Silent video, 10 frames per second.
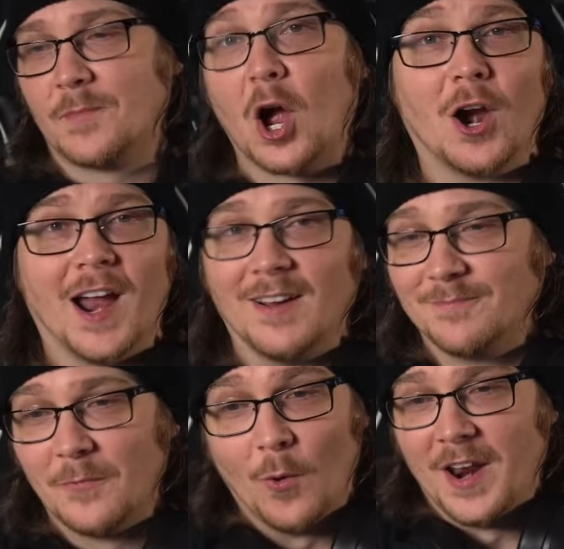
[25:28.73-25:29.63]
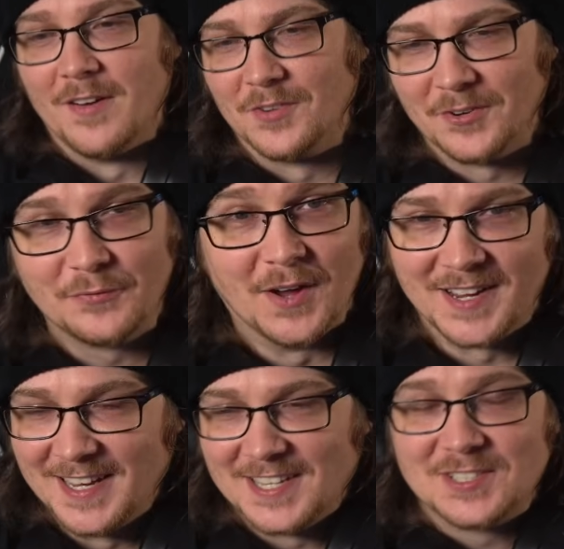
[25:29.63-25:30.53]
all right, whatever,
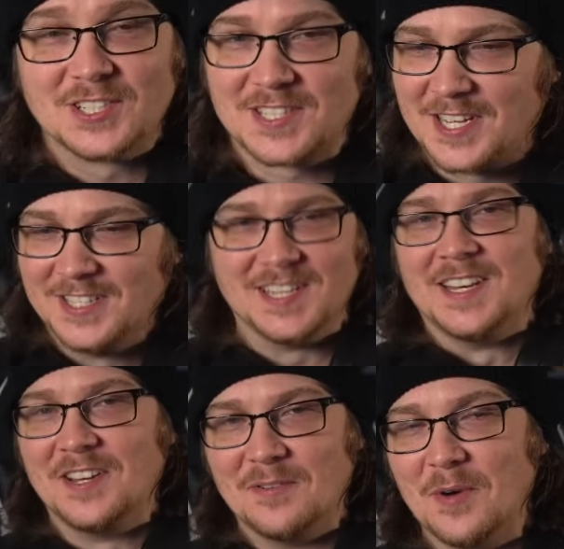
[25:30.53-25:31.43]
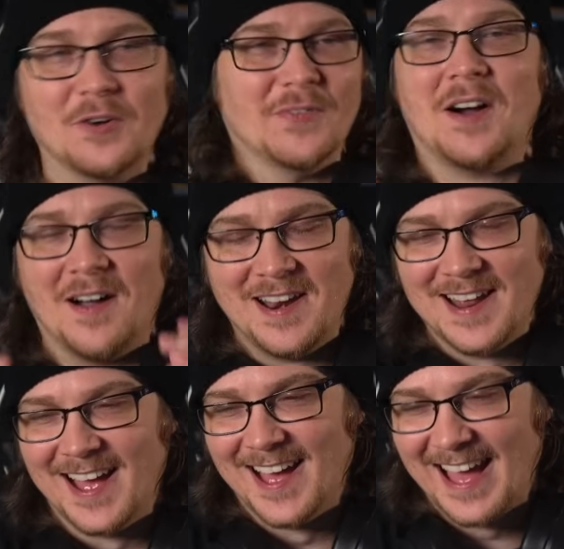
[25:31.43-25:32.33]
fuck it, just continue, move on.
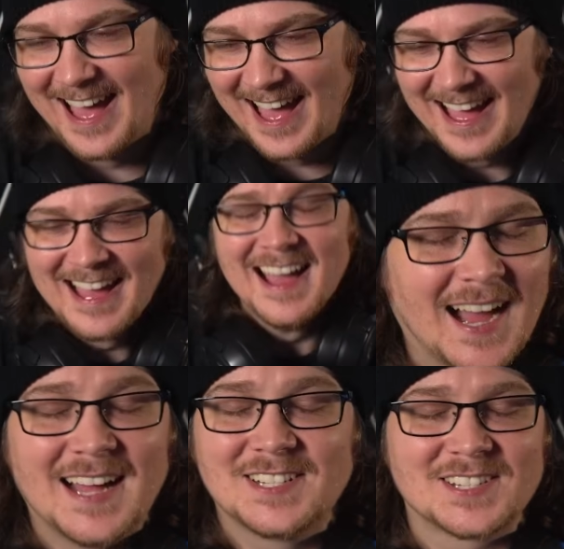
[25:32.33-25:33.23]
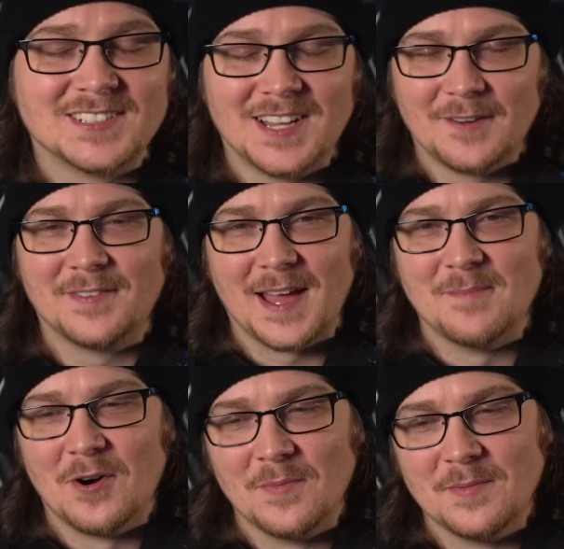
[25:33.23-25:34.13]
I just loved that
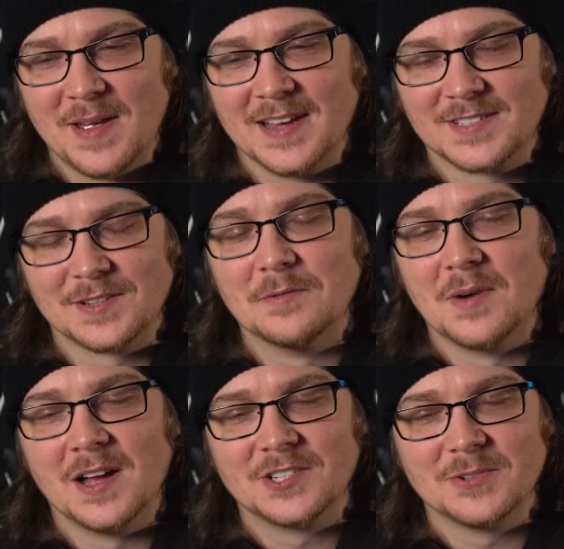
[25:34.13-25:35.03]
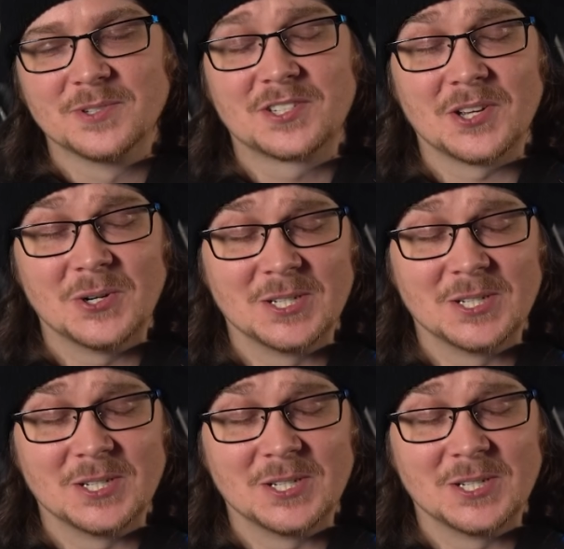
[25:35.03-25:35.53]
moment, man, so much. It was so